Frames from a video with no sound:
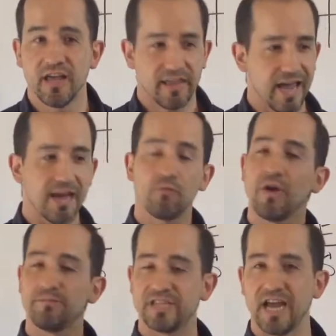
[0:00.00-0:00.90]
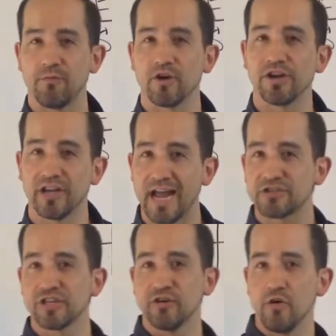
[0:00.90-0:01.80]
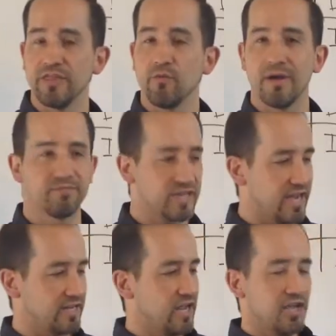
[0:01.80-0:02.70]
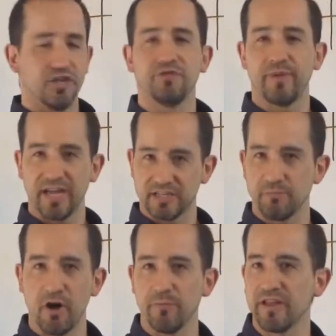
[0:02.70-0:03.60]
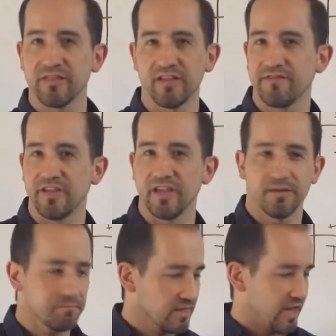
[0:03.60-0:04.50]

they had a website where you could actually go on the website, you'd pay a small monthly fee,